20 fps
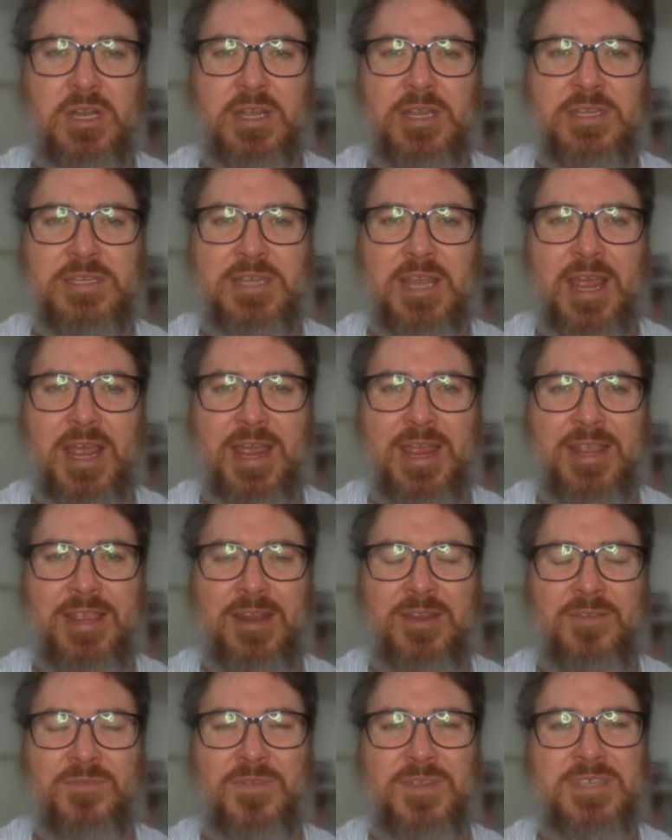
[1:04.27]
saying that
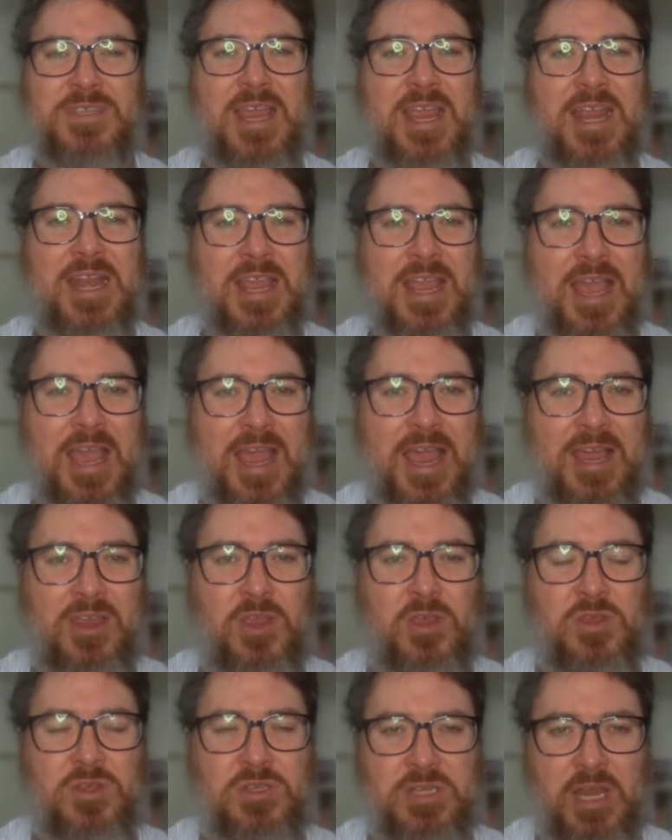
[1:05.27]
if there's any
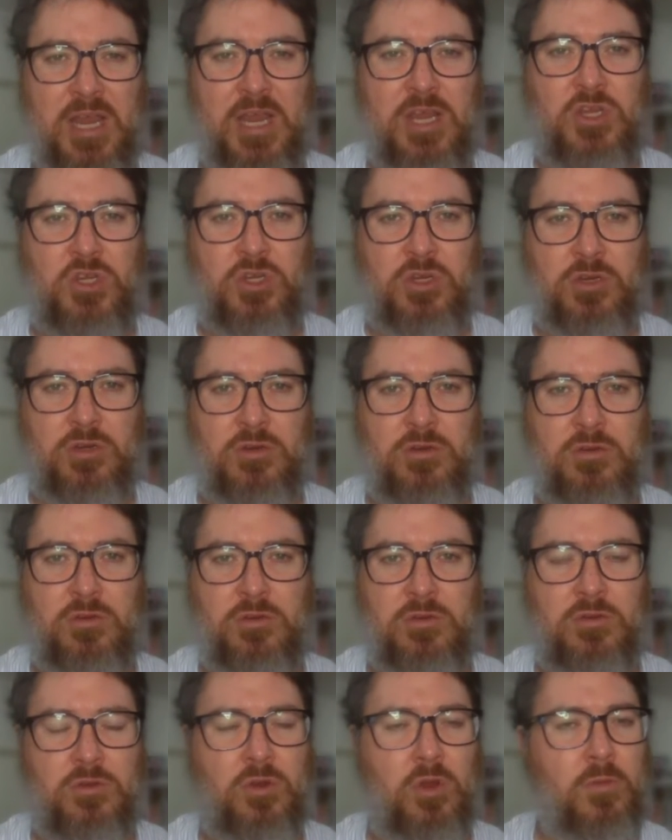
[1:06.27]
accusation,
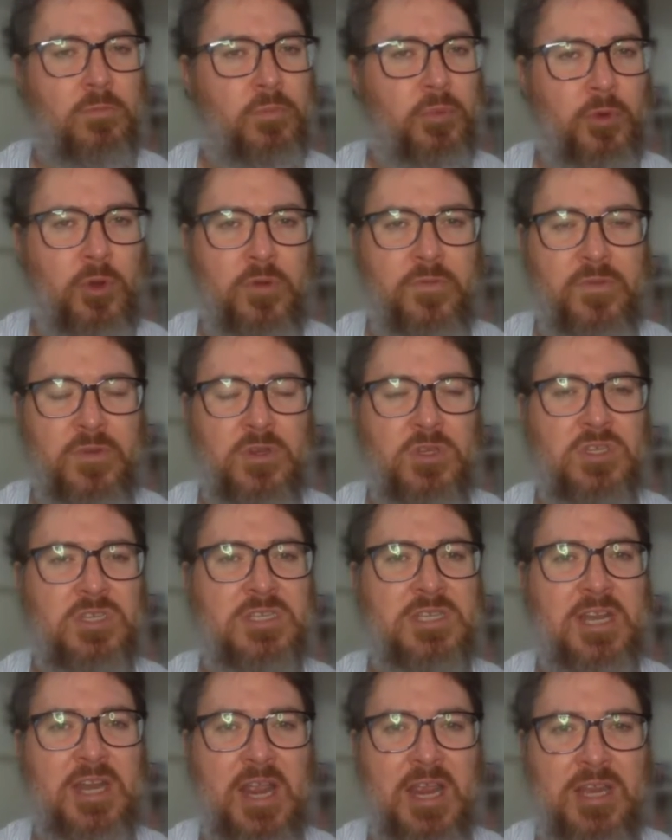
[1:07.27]
not proven,
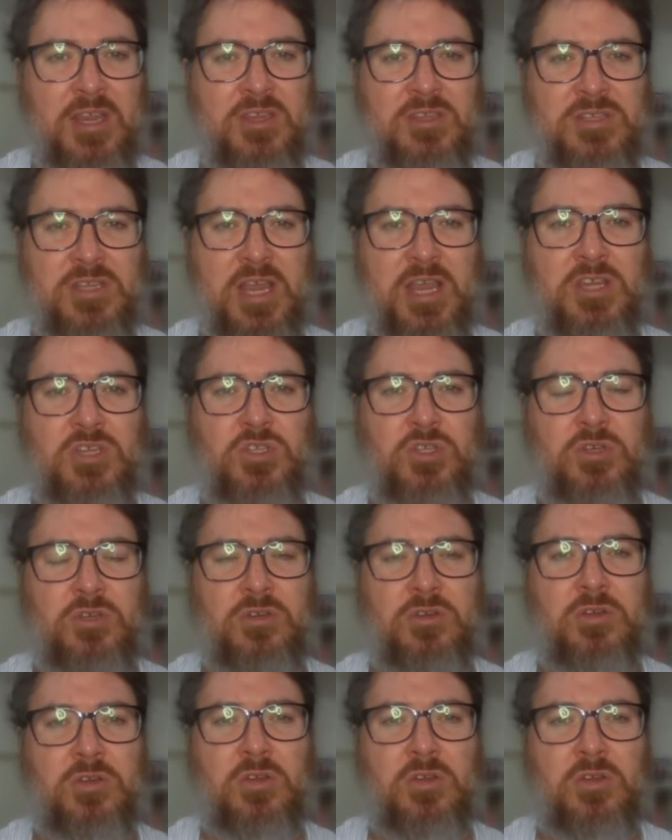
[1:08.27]
just an accusation